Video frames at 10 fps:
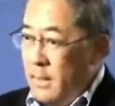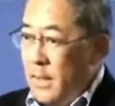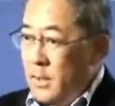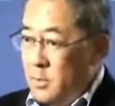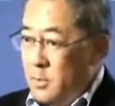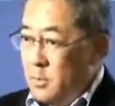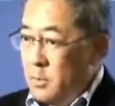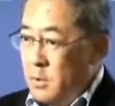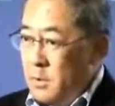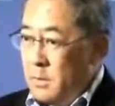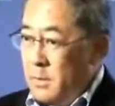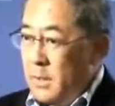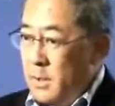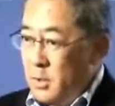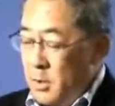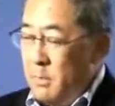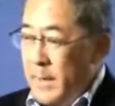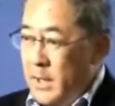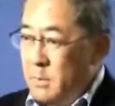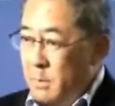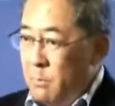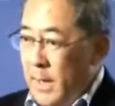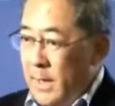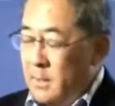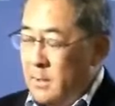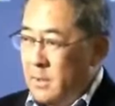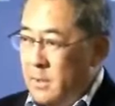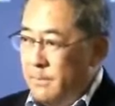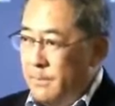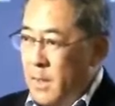and it's true as a good management practice,